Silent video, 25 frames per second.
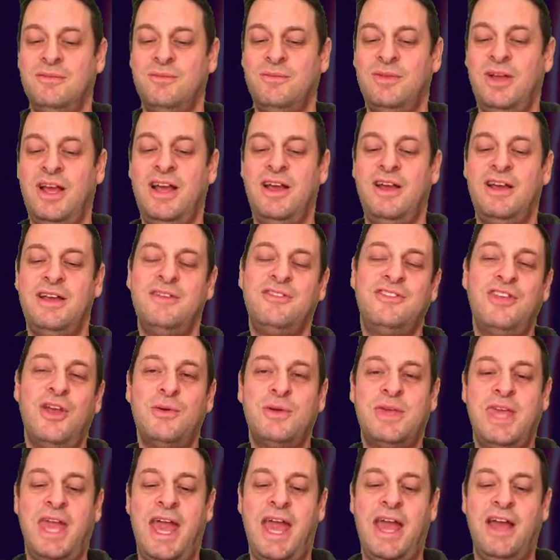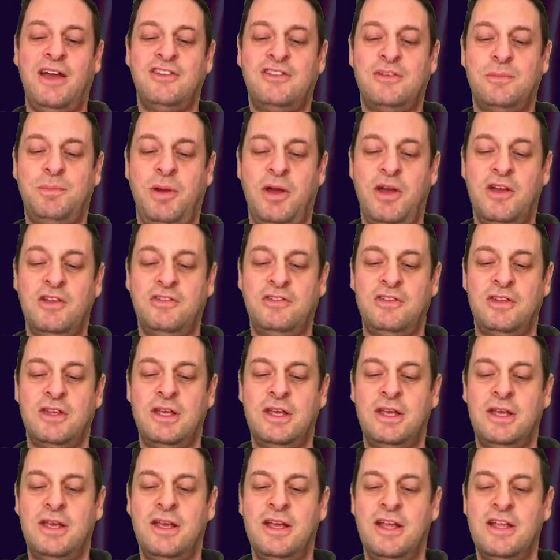But it's okay, I suppose.
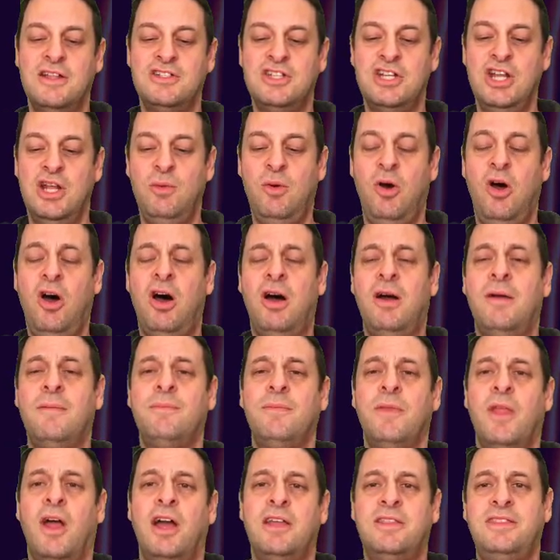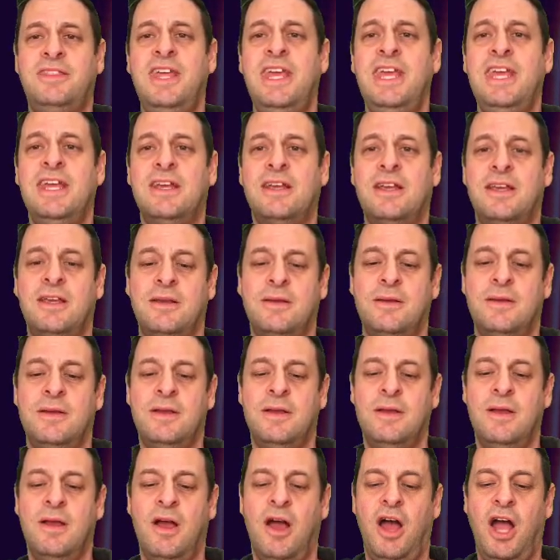Do you know what? I think
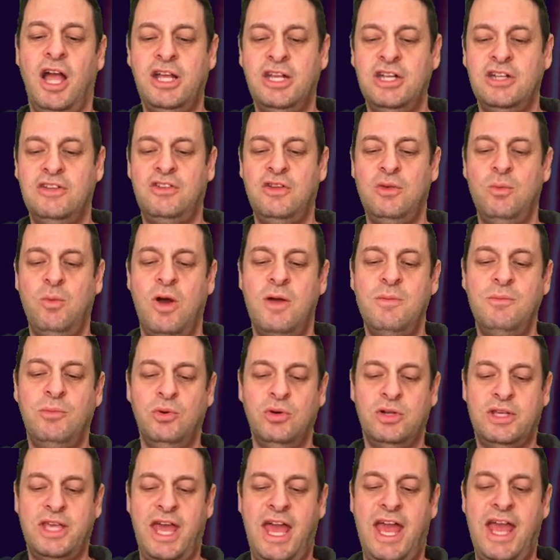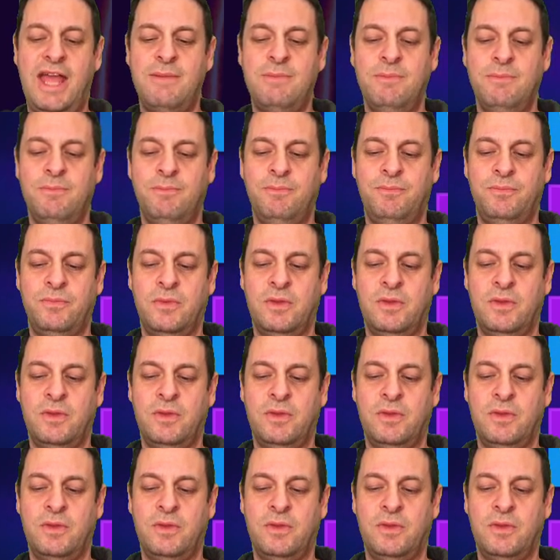I'm going to do one more game.